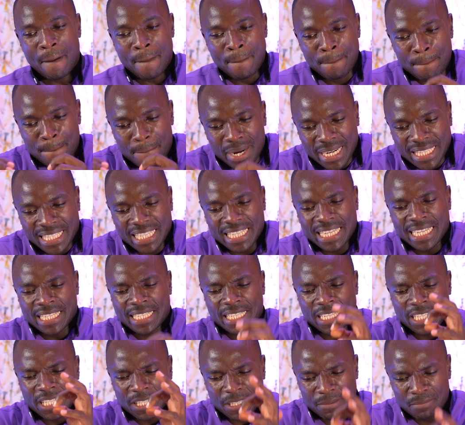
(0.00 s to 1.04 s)
But
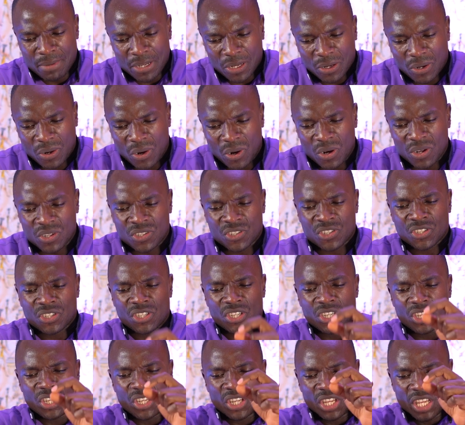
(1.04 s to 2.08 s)
it is
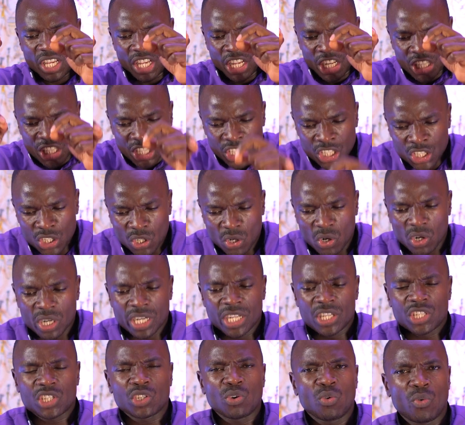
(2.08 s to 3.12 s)
because it is
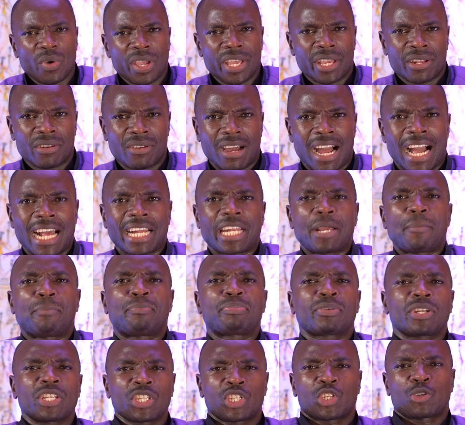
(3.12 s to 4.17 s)
God's will and a
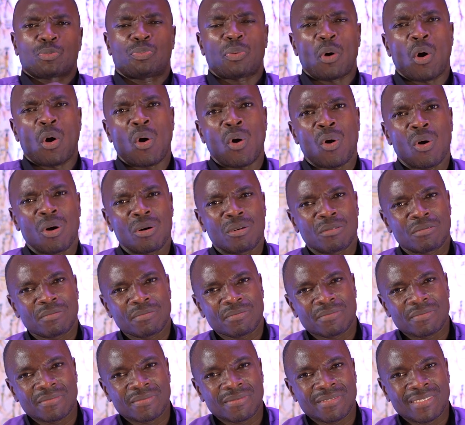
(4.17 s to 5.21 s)
principle,
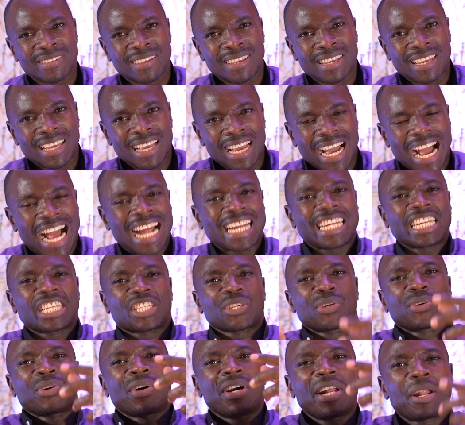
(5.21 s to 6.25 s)
and it
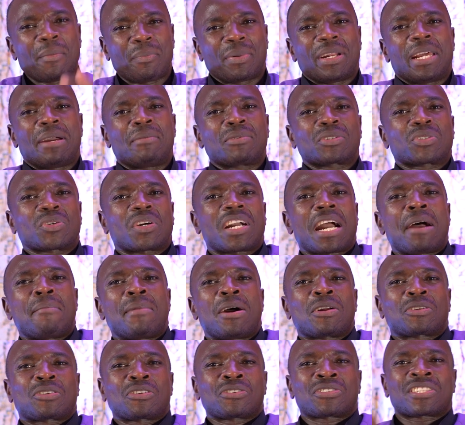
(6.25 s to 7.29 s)
will help them to come
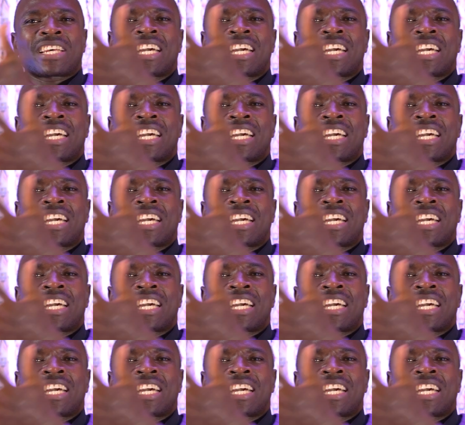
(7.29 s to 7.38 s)
out of